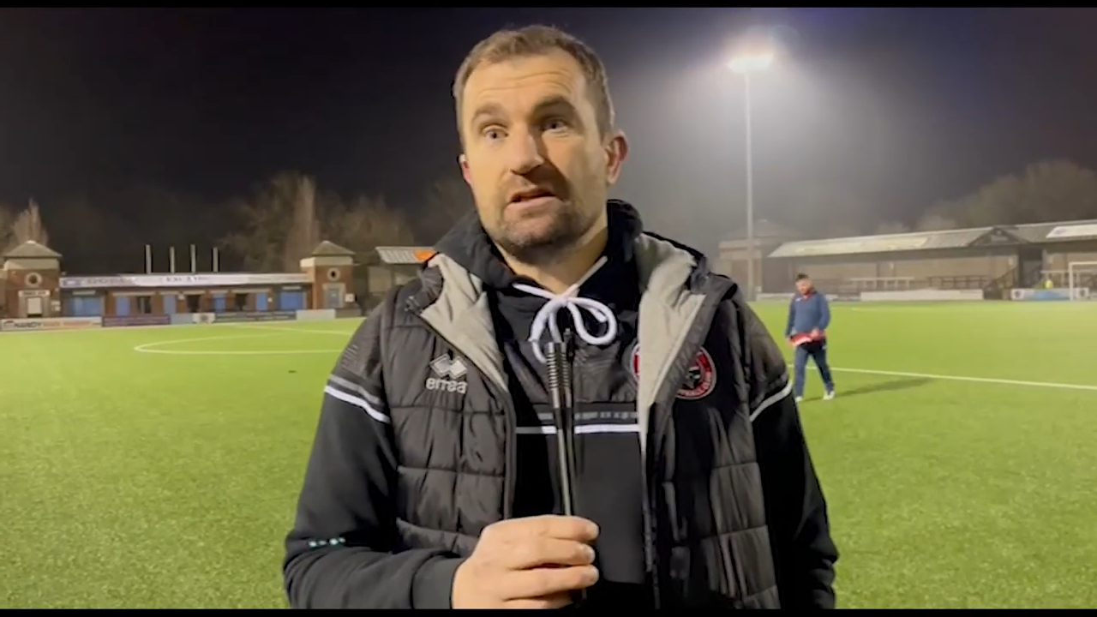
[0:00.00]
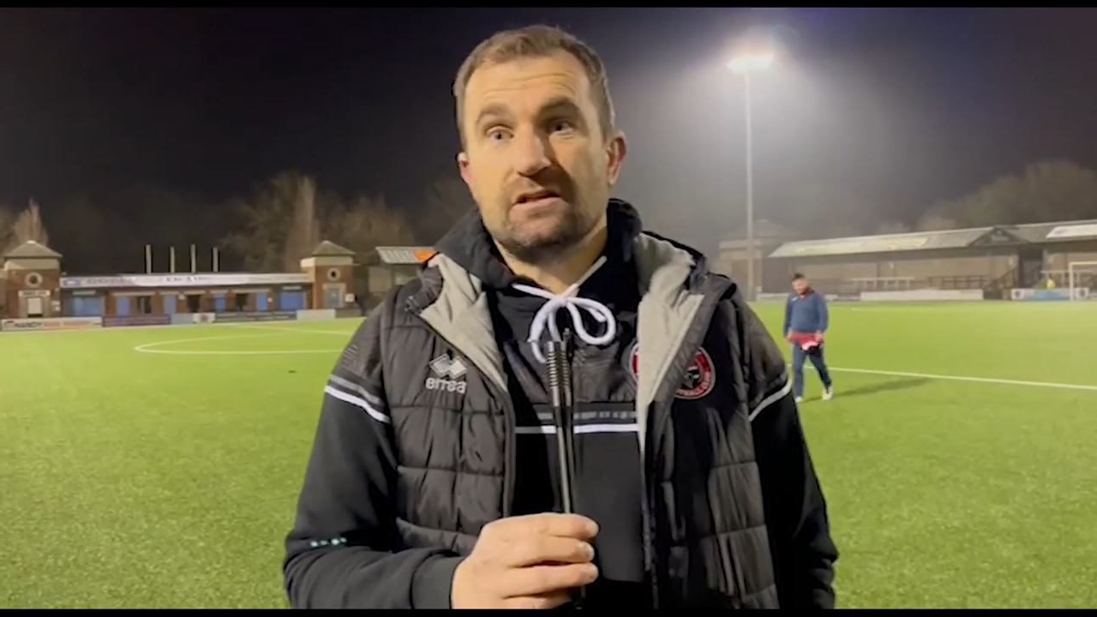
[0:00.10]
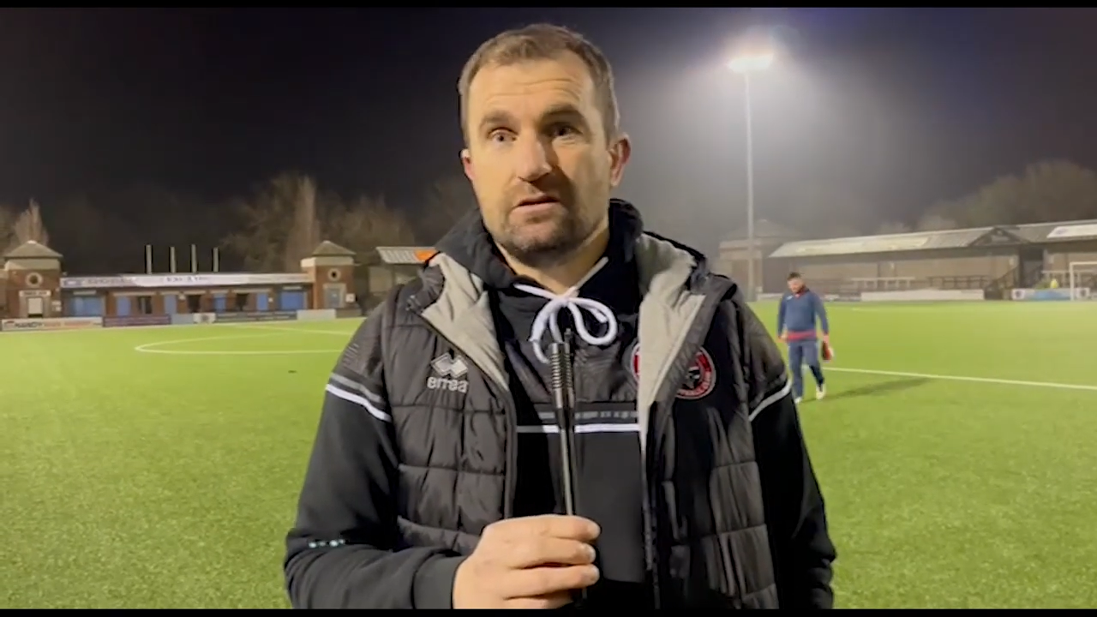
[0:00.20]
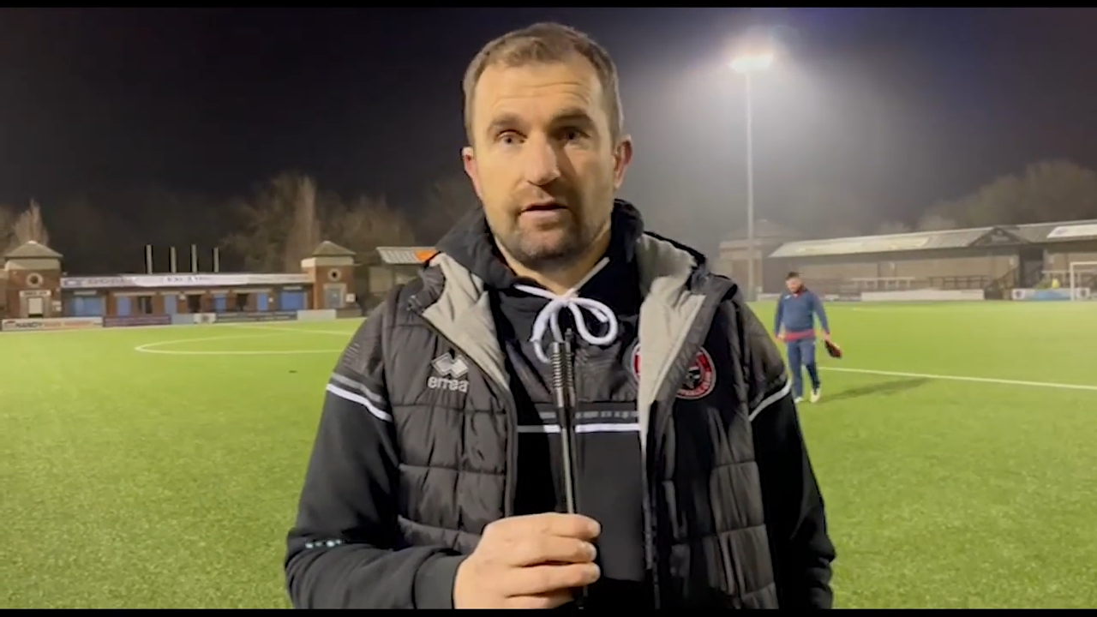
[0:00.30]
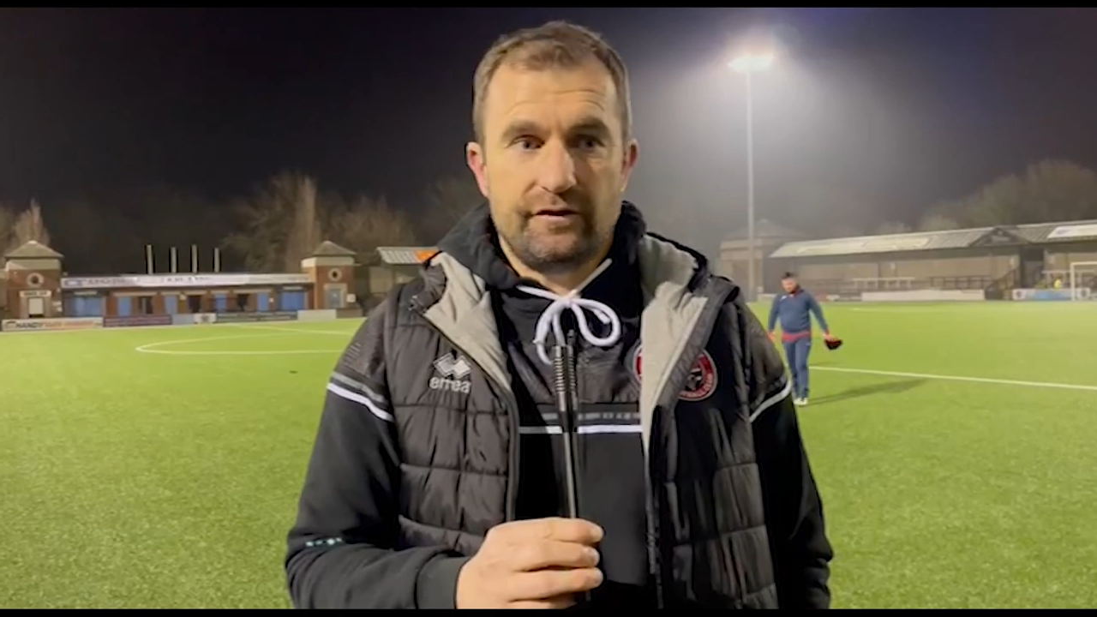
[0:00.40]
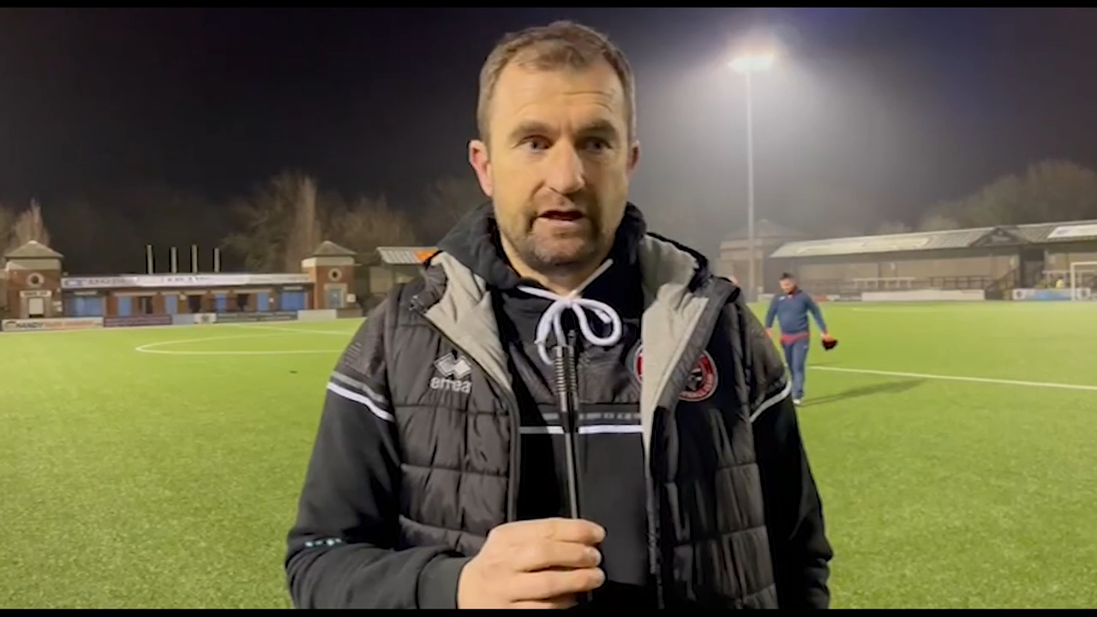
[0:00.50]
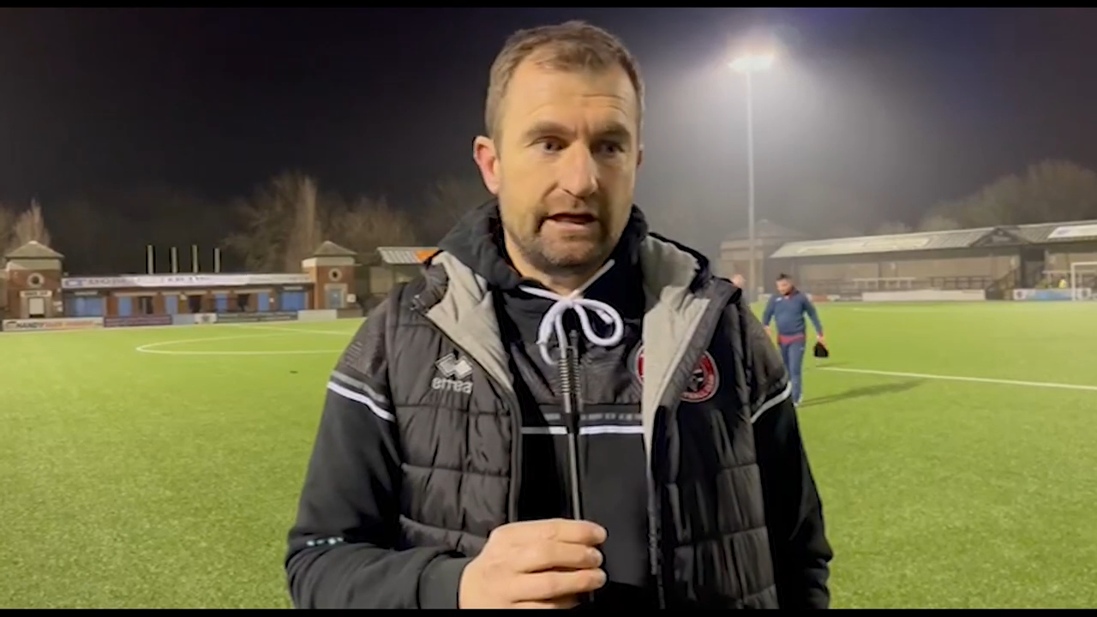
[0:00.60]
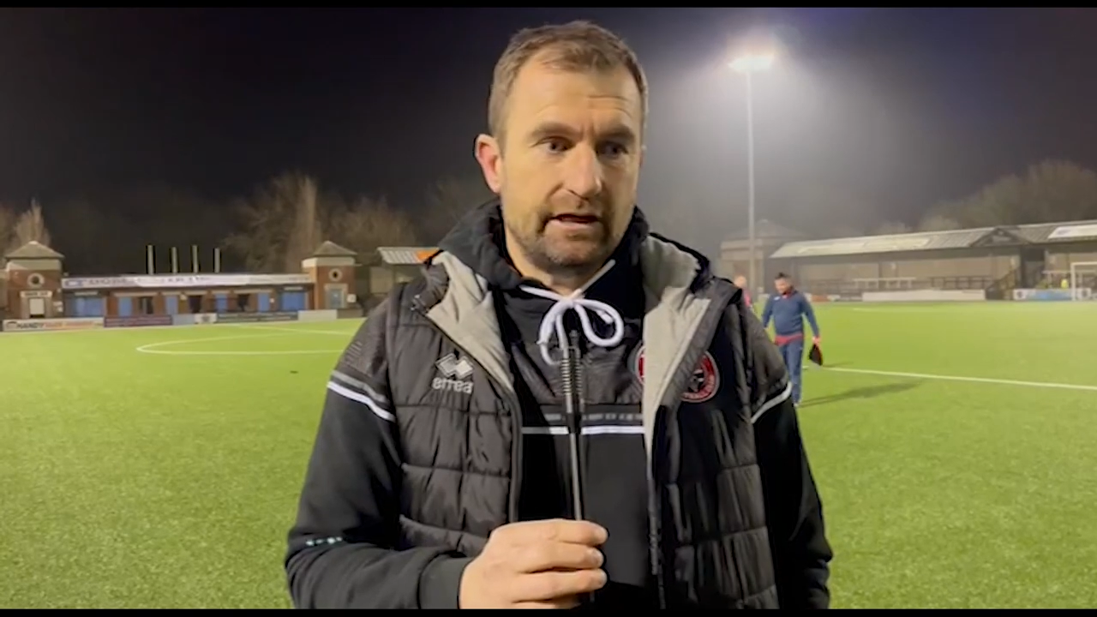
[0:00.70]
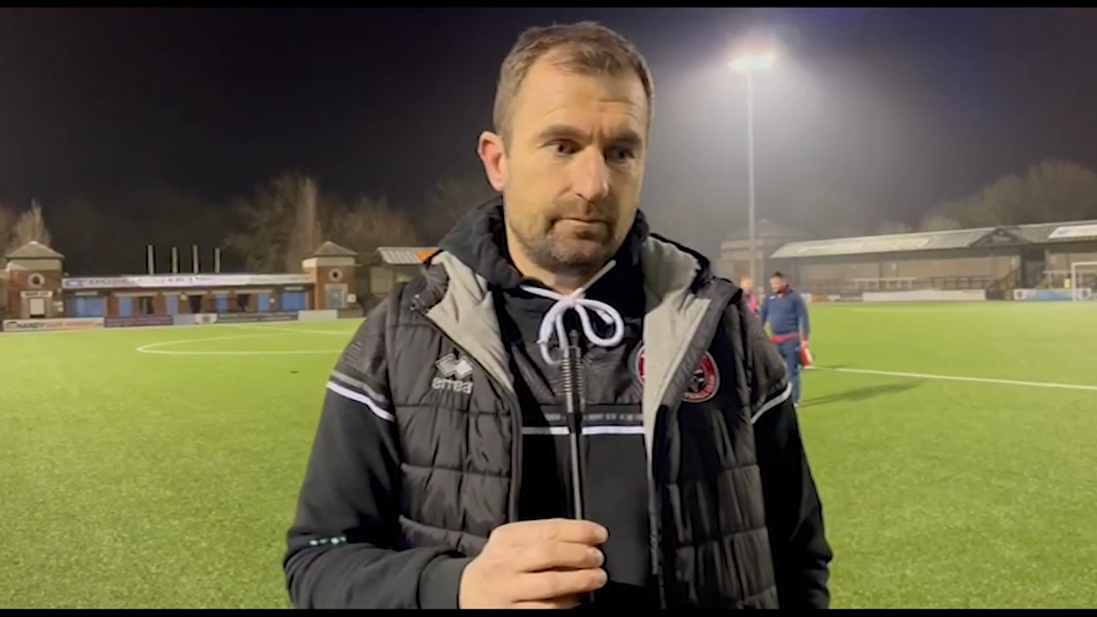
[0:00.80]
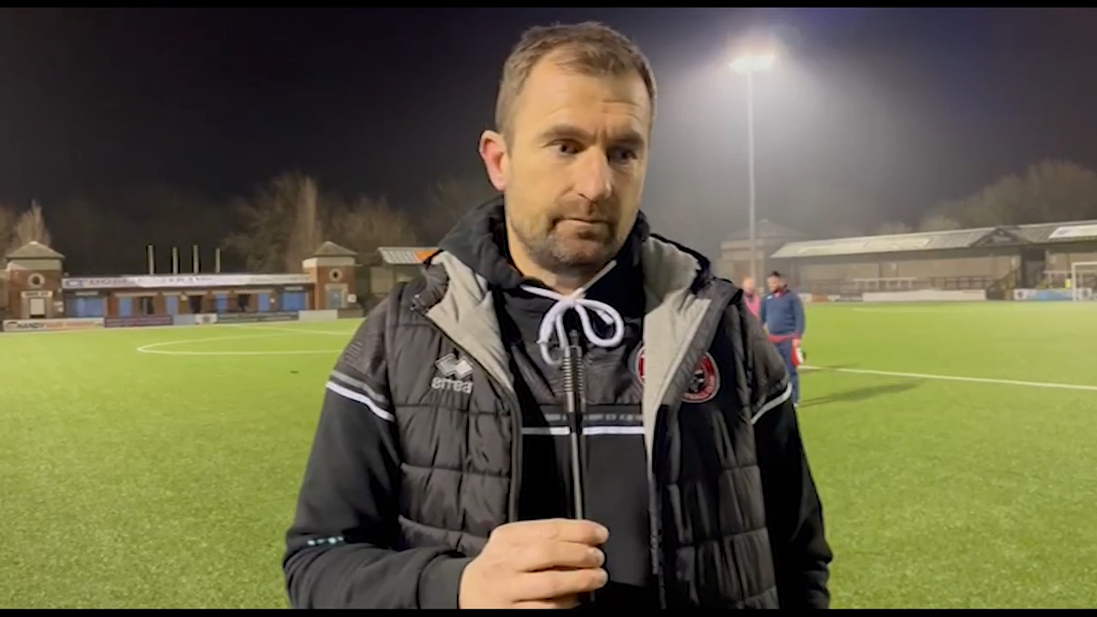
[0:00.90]
there's nothing in
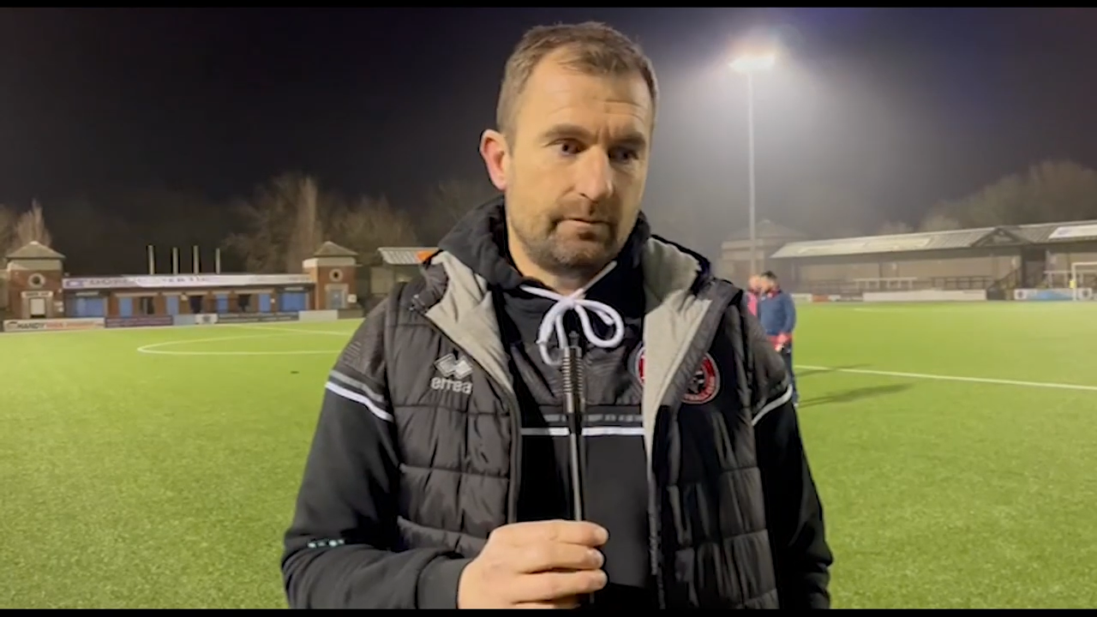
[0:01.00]
it.